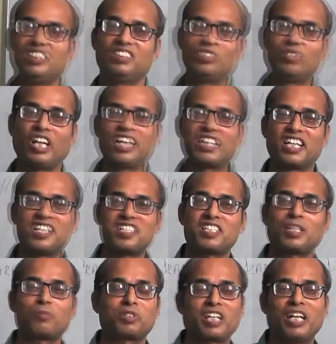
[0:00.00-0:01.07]
If you like it,
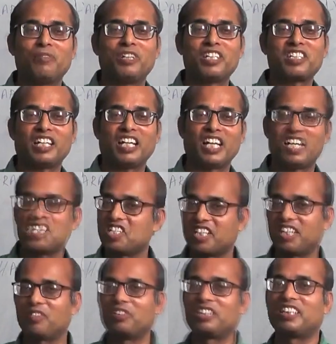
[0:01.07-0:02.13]
subscribe it and
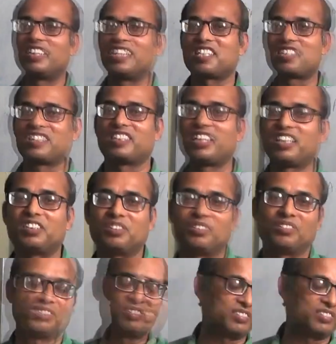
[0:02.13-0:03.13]
share with others. Thank you.